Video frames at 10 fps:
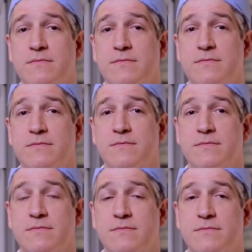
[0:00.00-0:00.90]

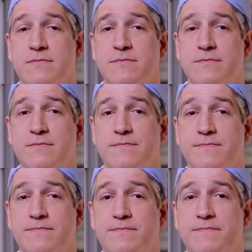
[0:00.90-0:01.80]

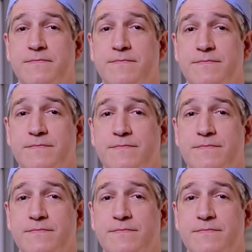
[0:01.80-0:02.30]
This person isn't speaking.